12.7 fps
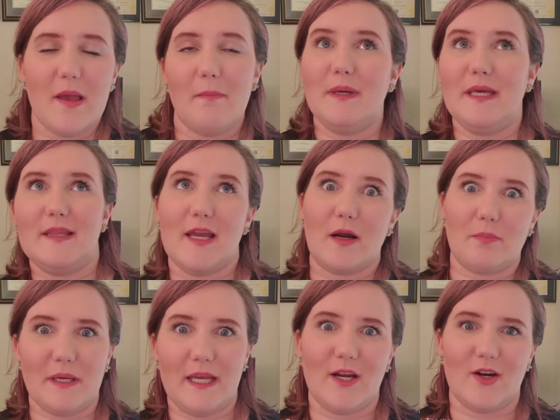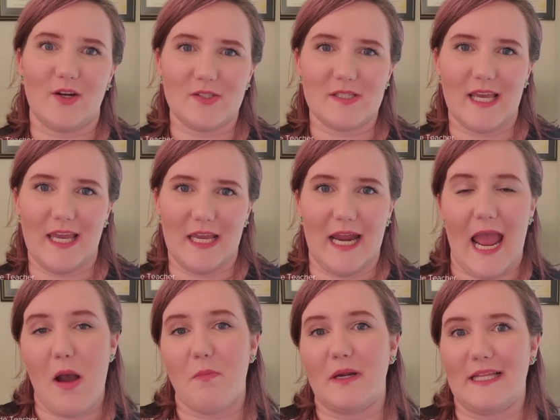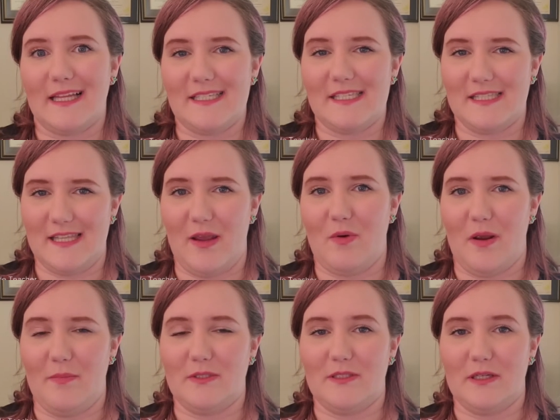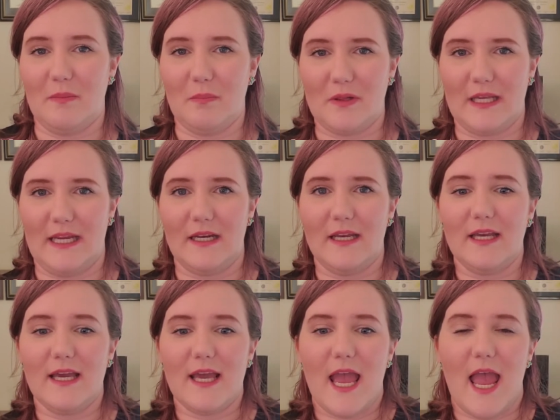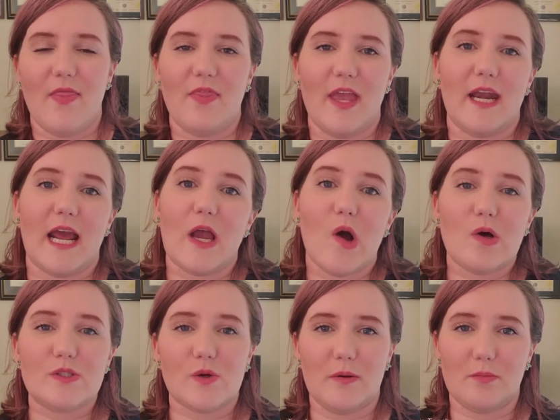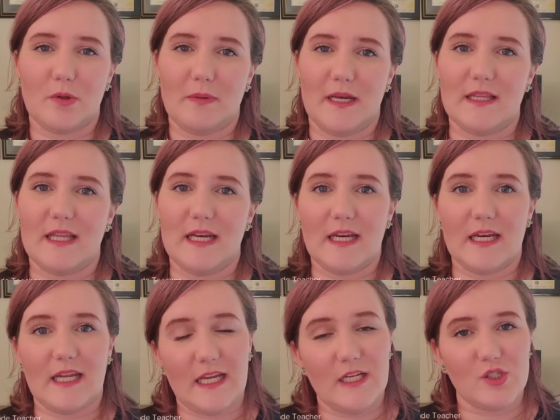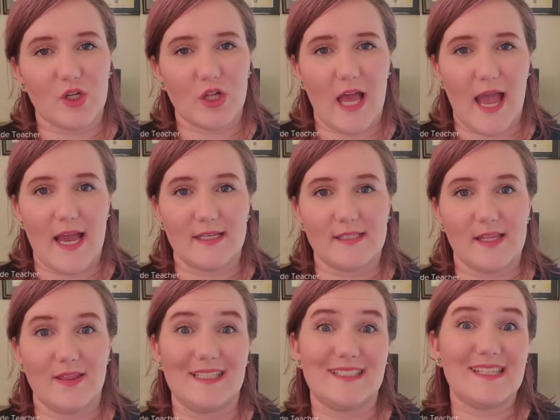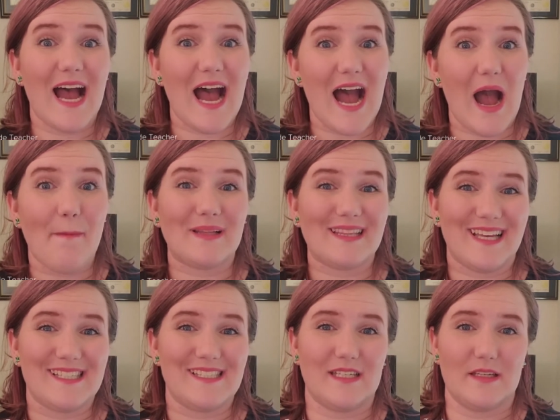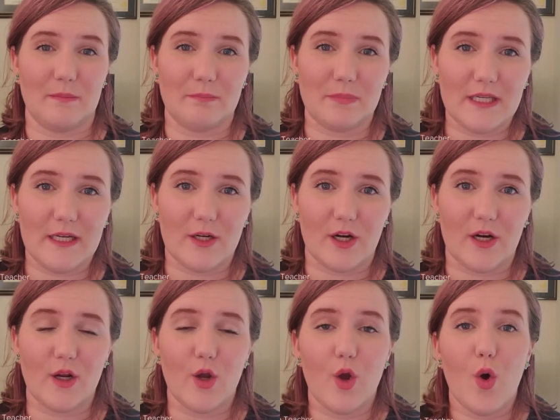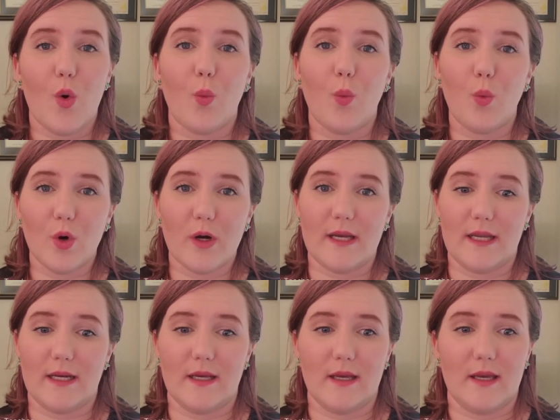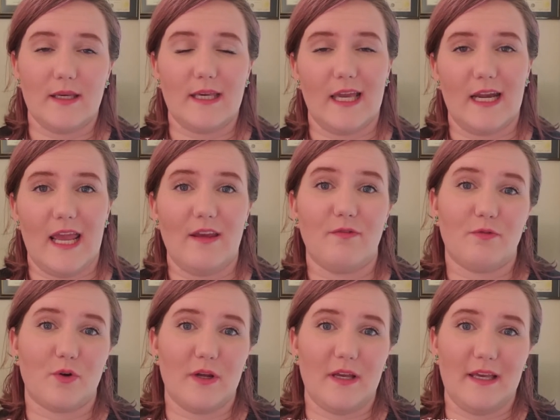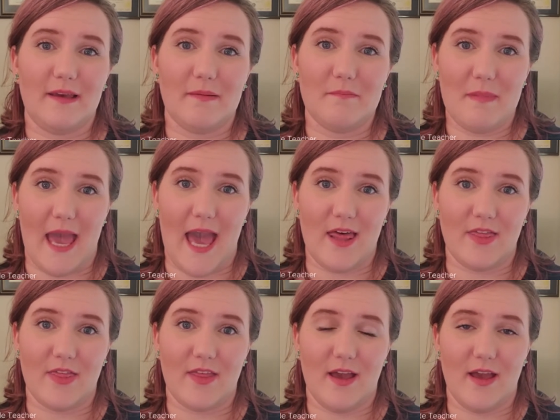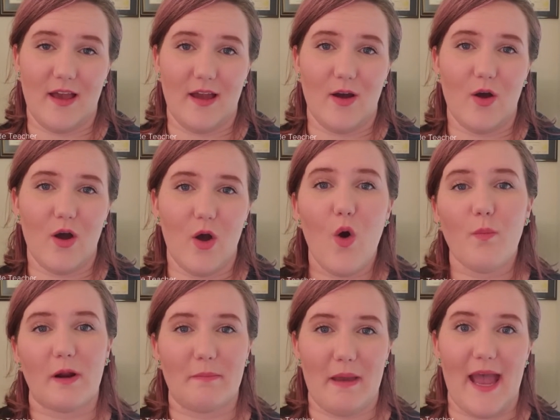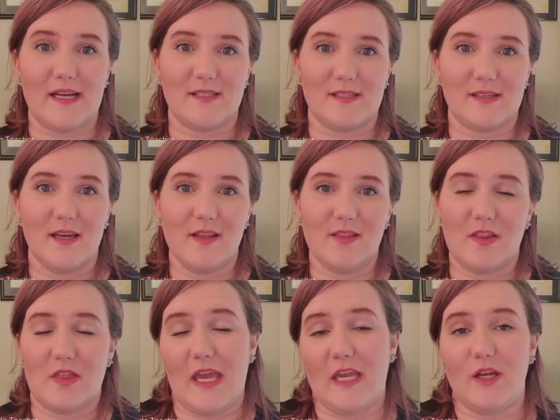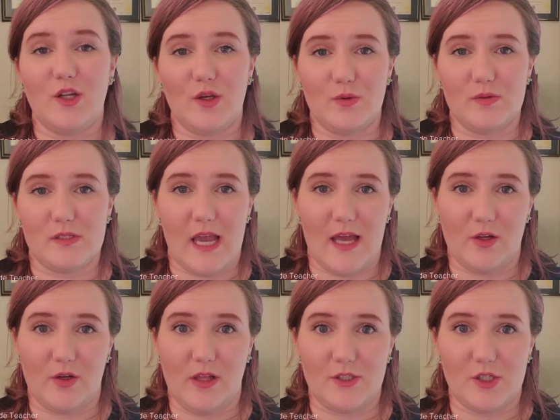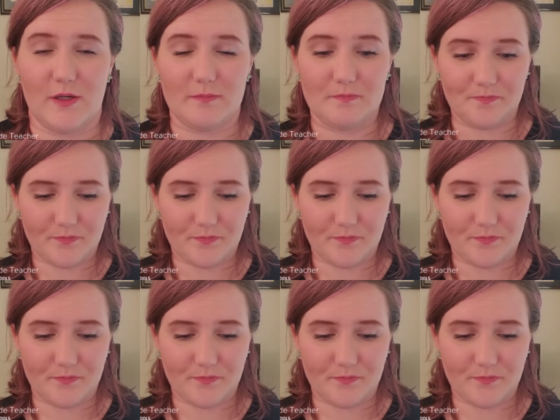beat their peers and how many lessons they were able to complete. And then I also implemented that in each class, the top lesson completer would get a free math homework pass that they could use at their leisure.